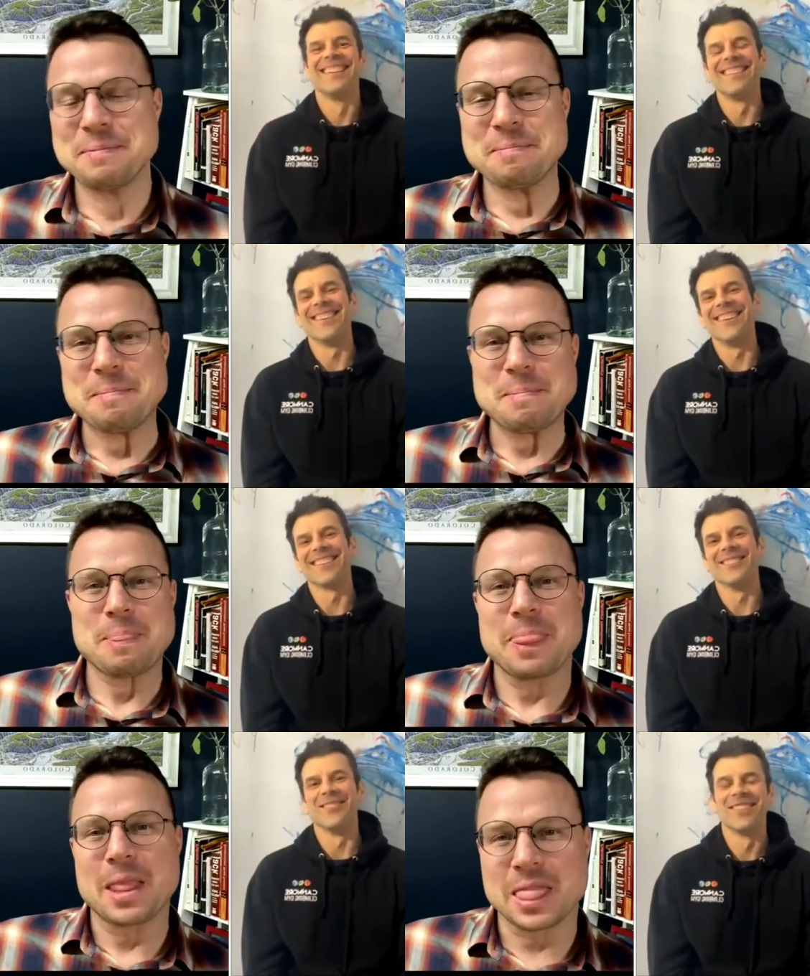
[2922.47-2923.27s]

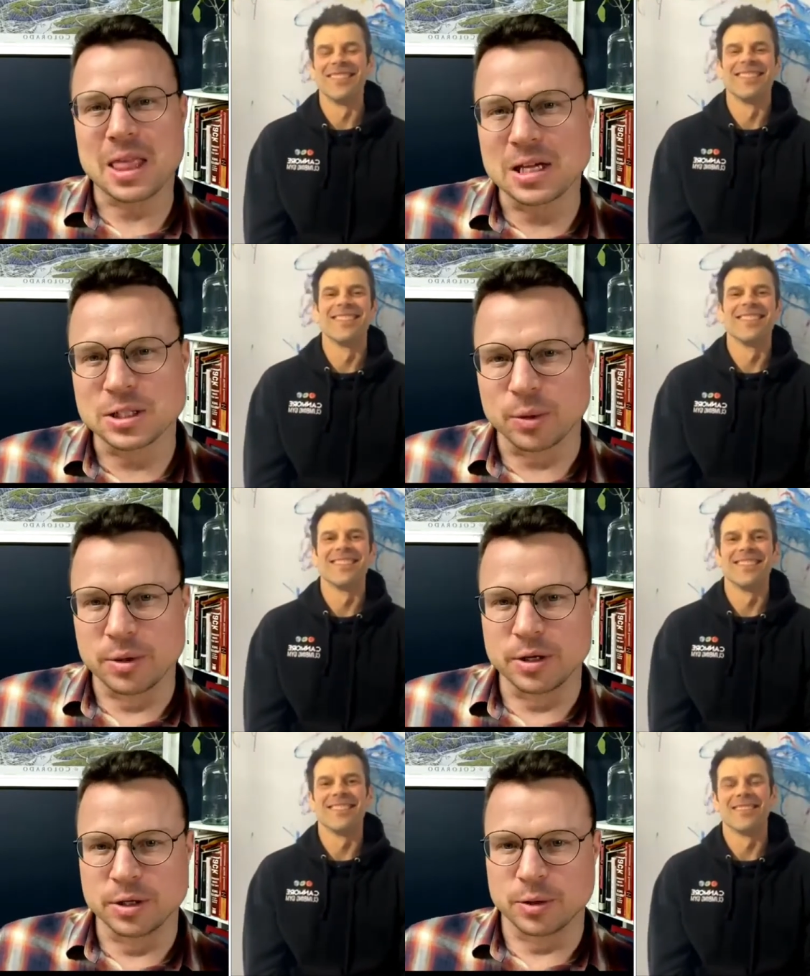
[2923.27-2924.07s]
Speaker 1: awesome. So when
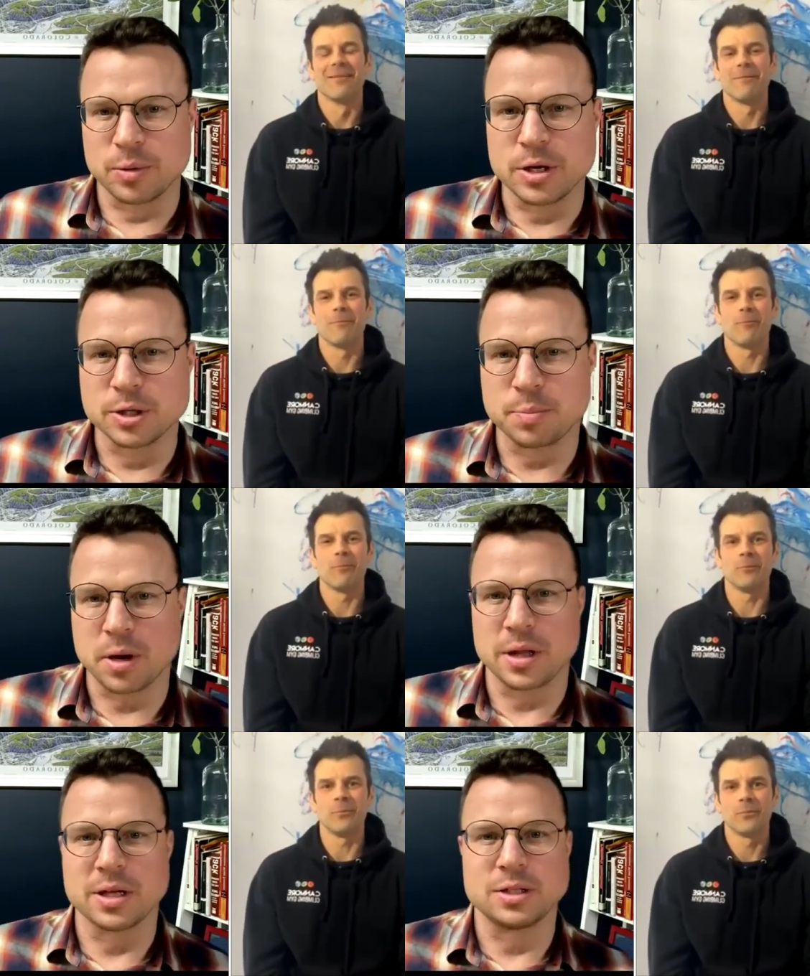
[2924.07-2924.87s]
you're when you're spraying
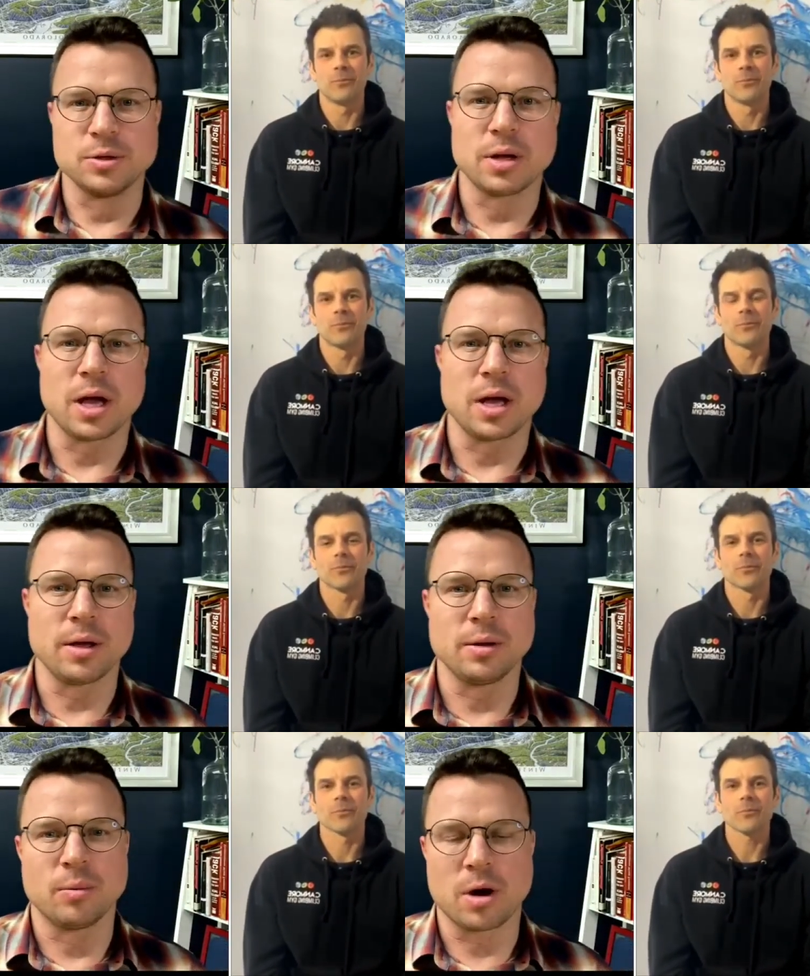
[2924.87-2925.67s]
the 2K
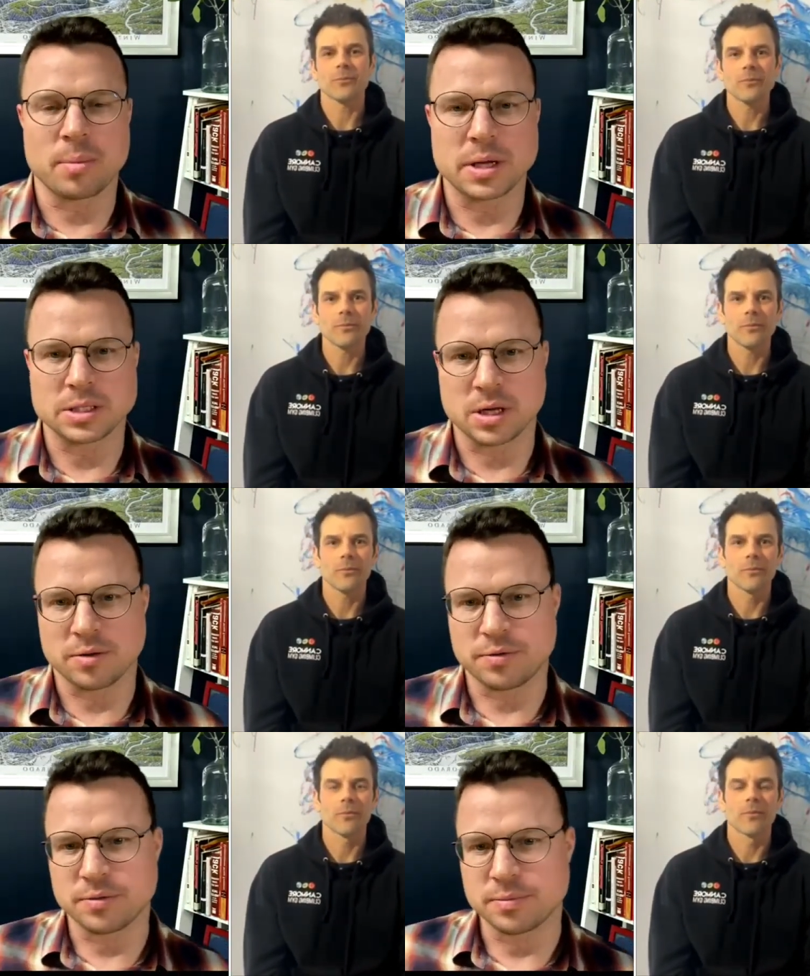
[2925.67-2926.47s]
water based stuff,
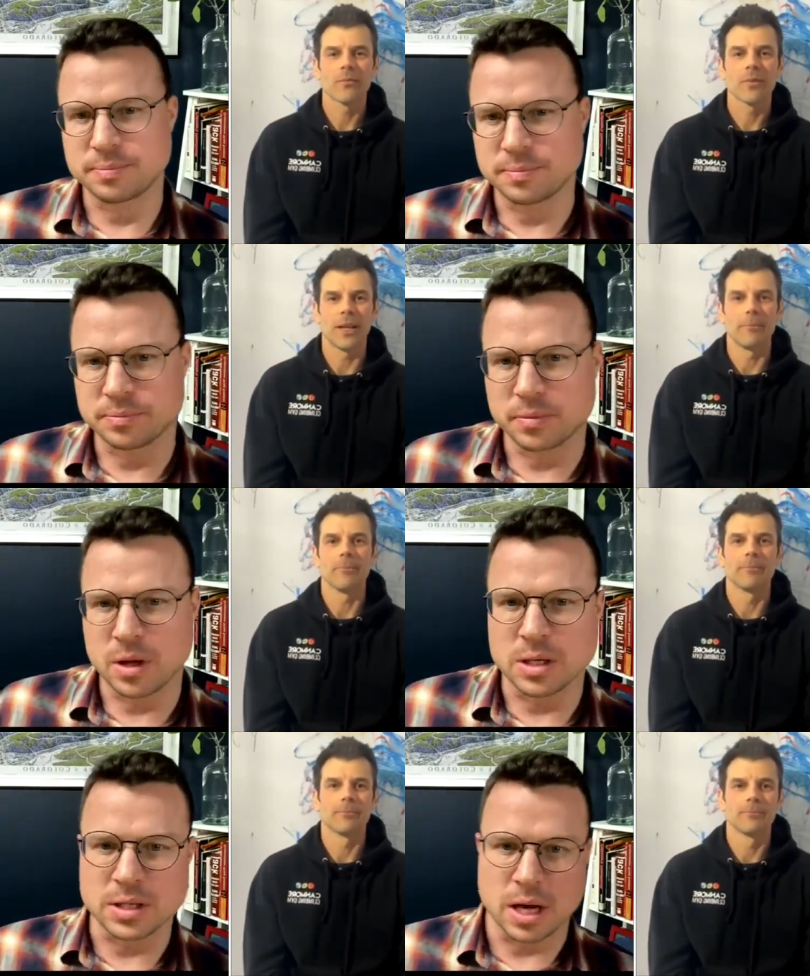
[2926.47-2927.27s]
yeah, is
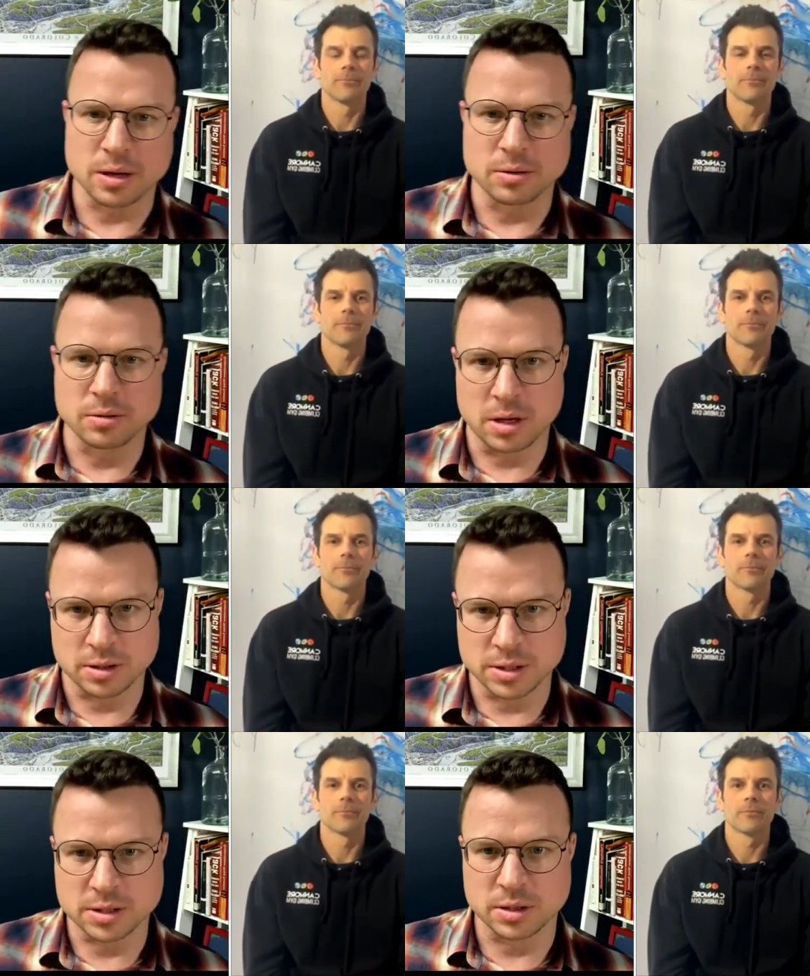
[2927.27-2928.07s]
that air
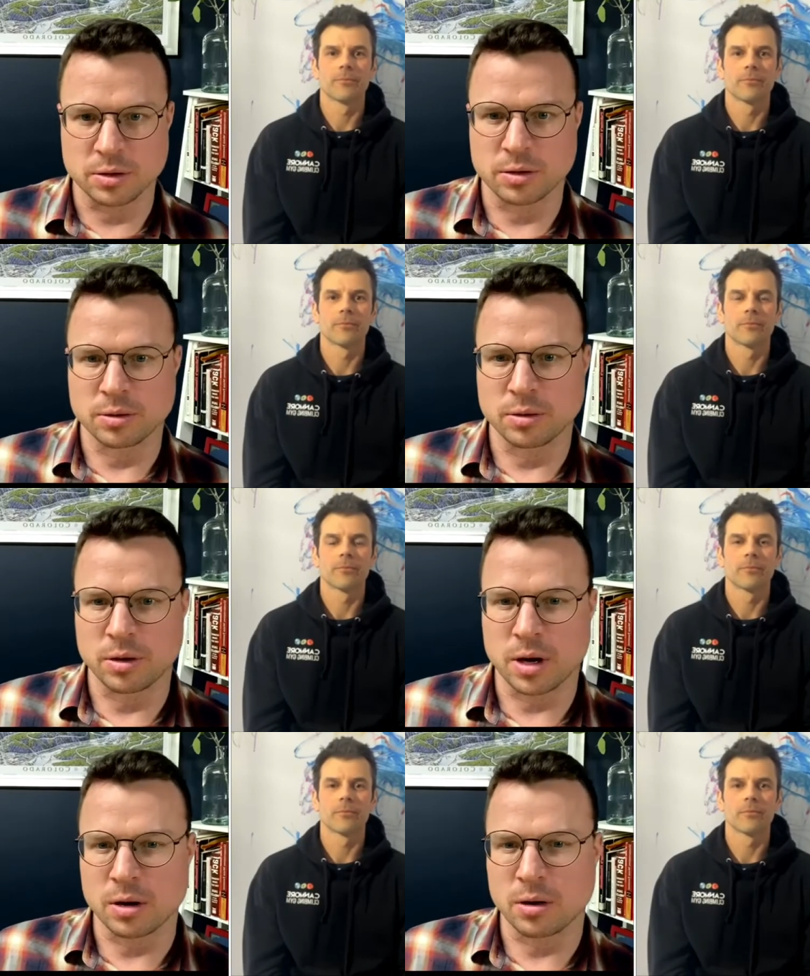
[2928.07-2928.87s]
assisted or or
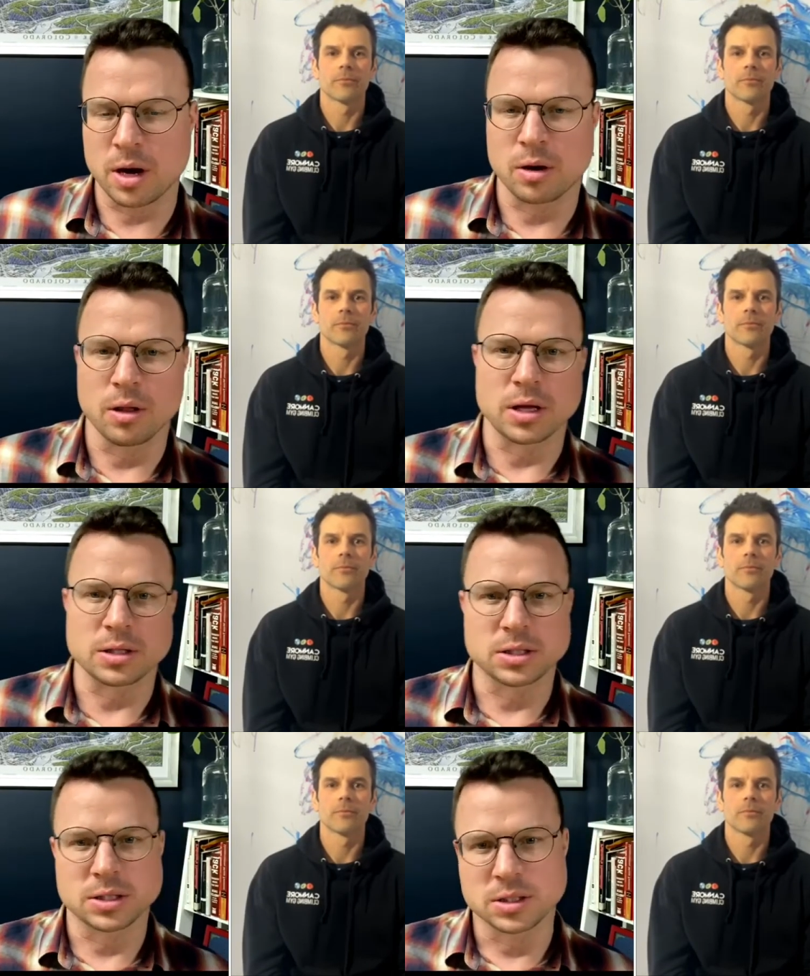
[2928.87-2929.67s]
air,
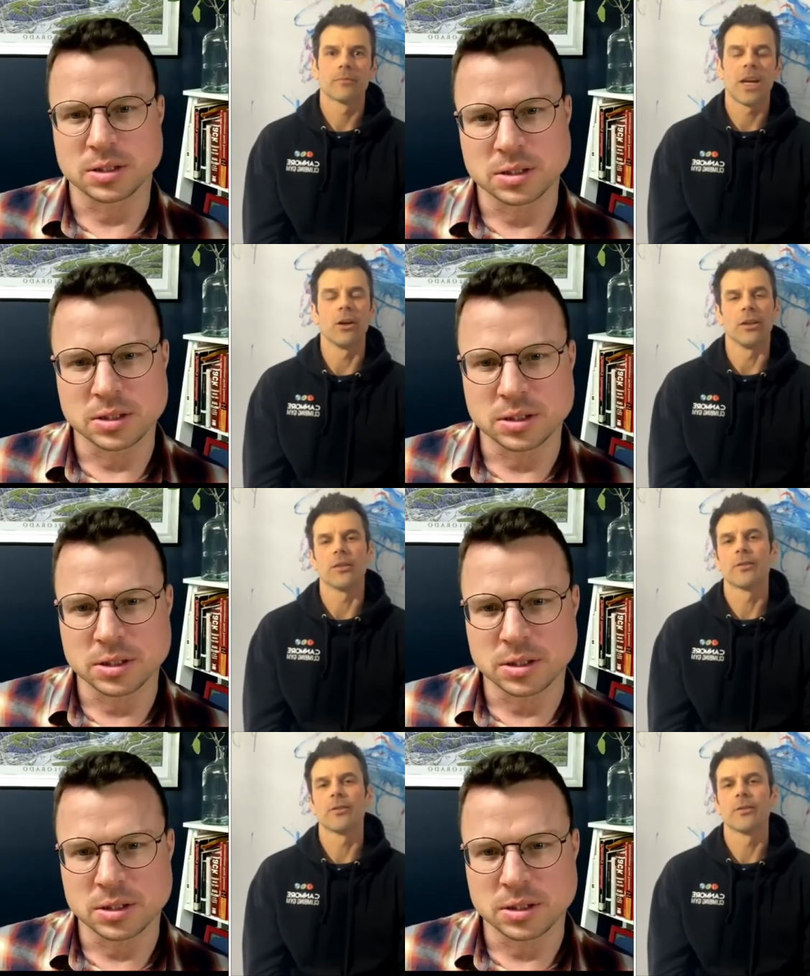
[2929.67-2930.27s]
airless? Airless.